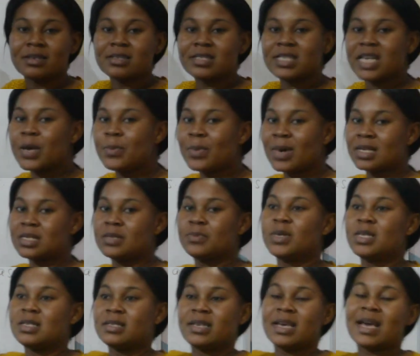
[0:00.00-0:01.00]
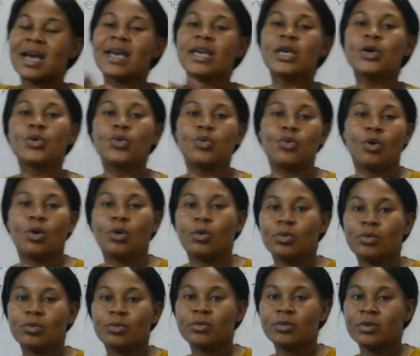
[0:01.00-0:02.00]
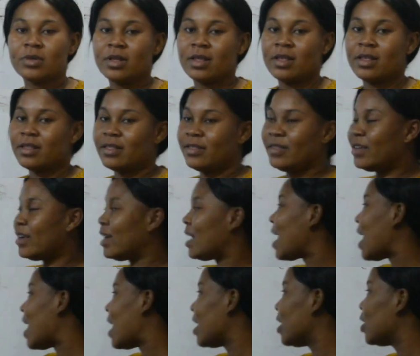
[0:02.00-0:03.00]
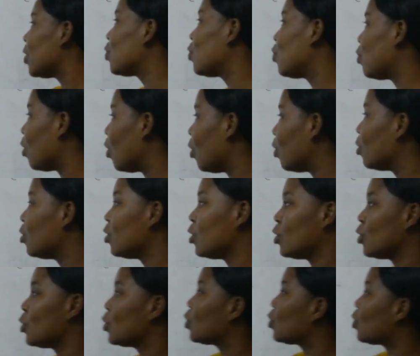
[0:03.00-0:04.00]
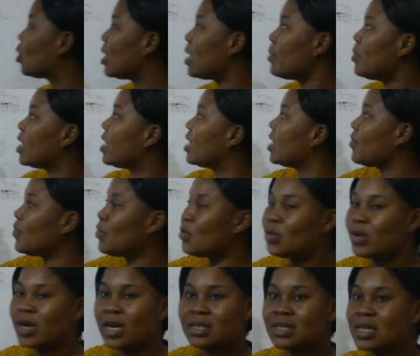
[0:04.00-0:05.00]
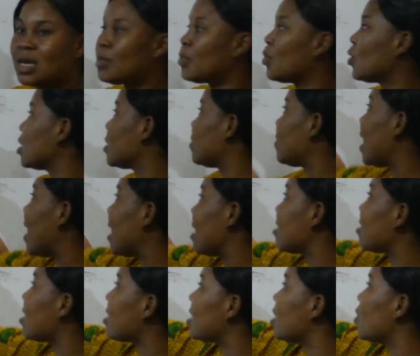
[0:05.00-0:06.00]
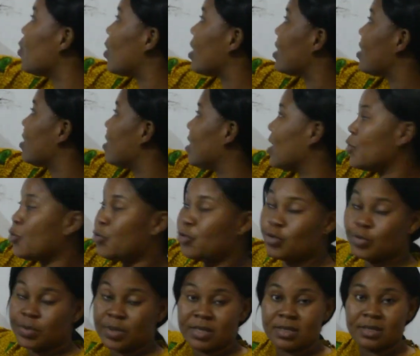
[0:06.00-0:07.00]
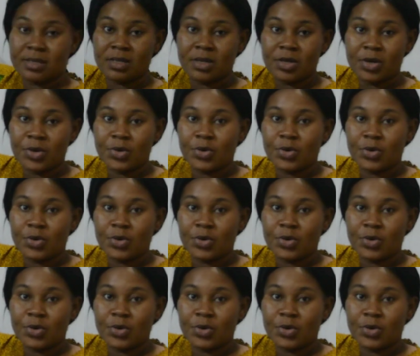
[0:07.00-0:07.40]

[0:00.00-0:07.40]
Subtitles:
Same as means they are equal. They are equal. So let me give you examples by starting with the groups.